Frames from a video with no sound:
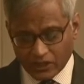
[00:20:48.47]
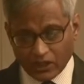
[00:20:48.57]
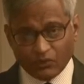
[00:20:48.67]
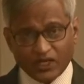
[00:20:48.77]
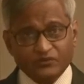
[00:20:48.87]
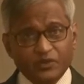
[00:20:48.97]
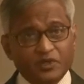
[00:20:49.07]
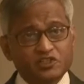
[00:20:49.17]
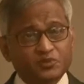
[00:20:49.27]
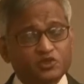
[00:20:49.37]
Uh, one of the
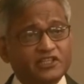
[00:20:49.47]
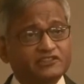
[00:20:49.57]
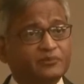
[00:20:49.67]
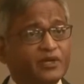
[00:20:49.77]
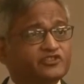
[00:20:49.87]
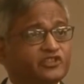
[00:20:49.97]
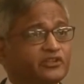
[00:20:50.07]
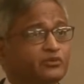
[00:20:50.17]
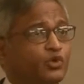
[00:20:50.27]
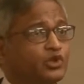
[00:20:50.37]
principles, as I mentioned,
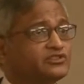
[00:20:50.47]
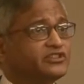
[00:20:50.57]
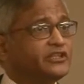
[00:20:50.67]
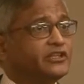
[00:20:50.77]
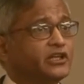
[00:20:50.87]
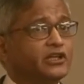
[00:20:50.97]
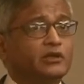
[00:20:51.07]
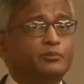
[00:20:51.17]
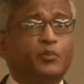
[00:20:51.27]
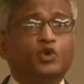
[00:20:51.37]
was the
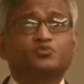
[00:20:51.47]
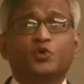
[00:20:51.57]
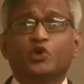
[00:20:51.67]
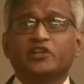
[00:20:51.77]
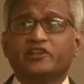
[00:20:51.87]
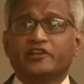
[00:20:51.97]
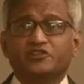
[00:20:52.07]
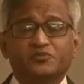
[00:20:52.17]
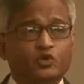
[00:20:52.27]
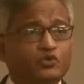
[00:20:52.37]
uh, postponing the
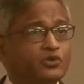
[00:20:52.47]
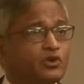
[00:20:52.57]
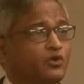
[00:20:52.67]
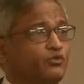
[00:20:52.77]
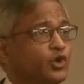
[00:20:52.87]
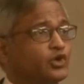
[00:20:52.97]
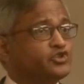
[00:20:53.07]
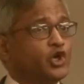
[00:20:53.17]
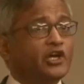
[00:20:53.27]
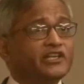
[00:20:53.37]
dispute for
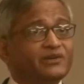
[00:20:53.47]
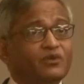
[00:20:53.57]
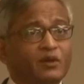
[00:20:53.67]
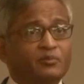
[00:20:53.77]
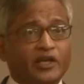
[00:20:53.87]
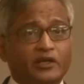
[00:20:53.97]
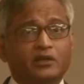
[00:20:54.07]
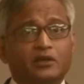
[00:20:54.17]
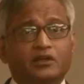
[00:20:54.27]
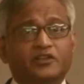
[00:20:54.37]
joint development.
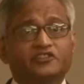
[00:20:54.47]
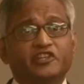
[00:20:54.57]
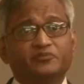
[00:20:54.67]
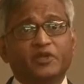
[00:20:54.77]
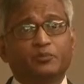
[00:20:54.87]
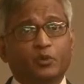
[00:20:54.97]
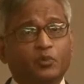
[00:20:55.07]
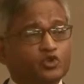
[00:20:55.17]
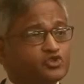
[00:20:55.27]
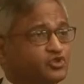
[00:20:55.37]
This has been
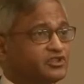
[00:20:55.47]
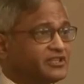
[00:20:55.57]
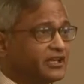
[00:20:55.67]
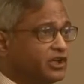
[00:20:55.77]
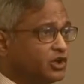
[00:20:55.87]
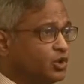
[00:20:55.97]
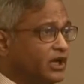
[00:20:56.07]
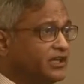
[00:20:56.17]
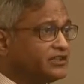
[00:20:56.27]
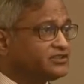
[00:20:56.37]
proposed to the Senkaku
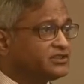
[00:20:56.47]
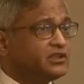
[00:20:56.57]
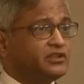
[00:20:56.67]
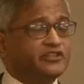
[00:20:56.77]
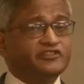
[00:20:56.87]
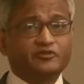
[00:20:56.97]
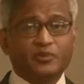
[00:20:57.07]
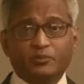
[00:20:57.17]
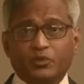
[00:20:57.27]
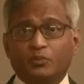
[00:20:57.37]
Islands. This has
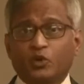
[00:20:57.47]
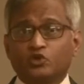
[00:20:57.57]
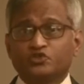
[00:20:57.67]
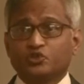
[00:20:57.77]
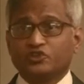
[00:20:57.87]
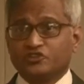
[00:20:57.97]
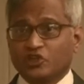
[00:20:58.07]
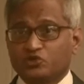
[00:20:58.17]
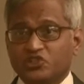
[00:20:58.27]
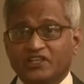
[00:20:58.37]
been proposed to the
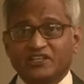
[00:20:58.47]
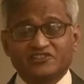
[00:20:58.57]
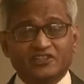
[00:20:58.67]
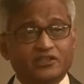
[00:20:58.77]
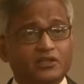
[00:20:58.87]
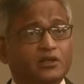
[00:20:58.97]
South China Sea.